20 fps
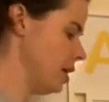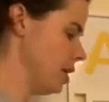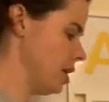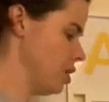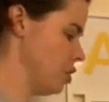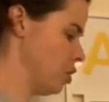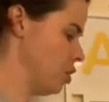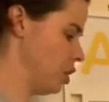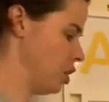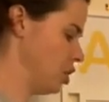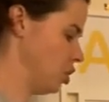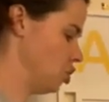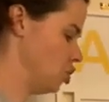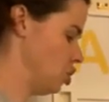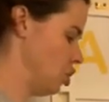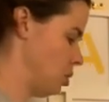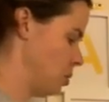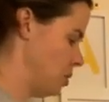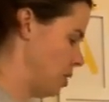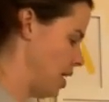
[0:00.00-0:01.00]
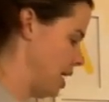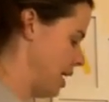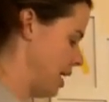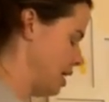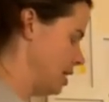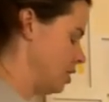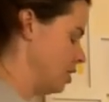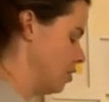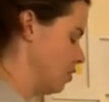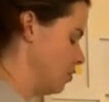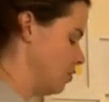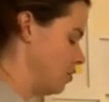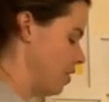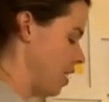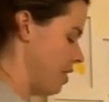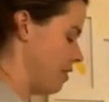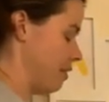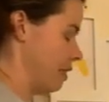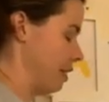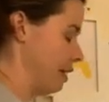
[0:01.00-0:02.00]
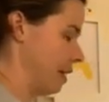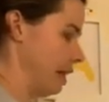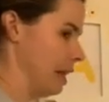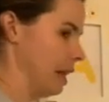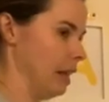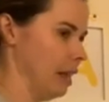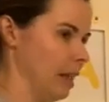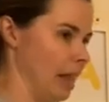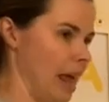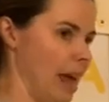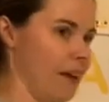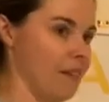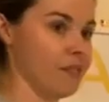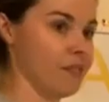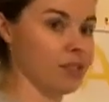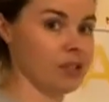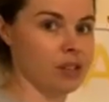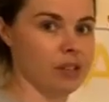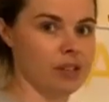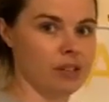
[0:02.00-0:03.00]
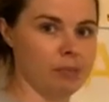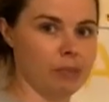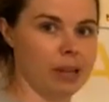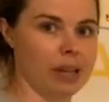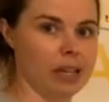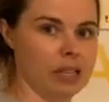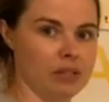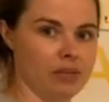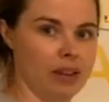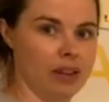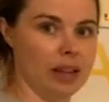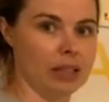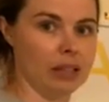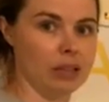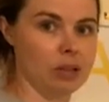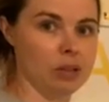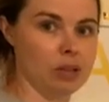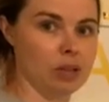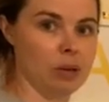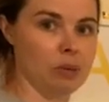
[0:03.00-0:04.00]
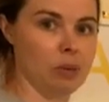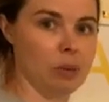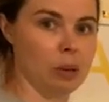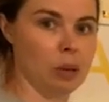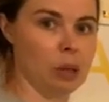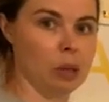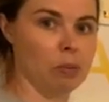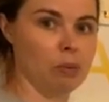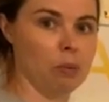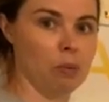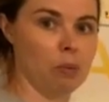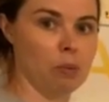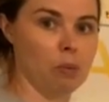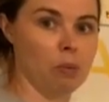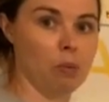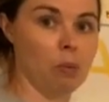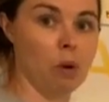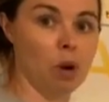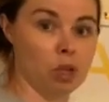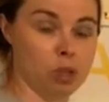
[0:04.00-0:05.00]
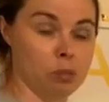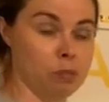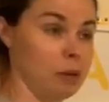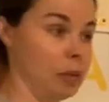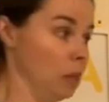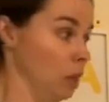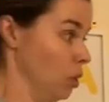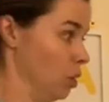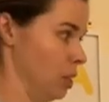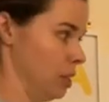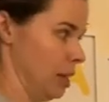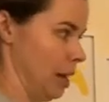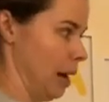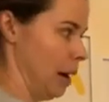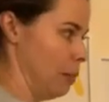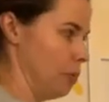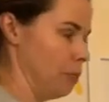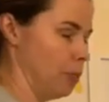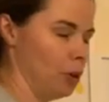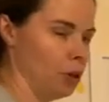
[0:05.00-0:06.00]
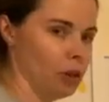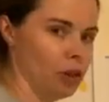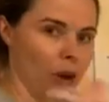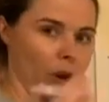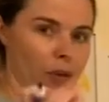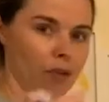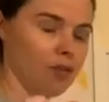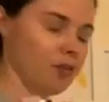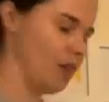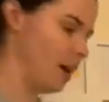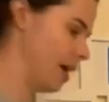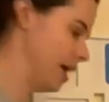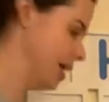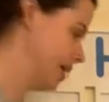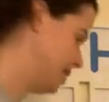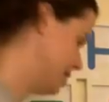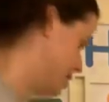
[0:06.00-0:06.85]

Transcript: you can assume that it's the very left place values that will what's been looked at, but no, find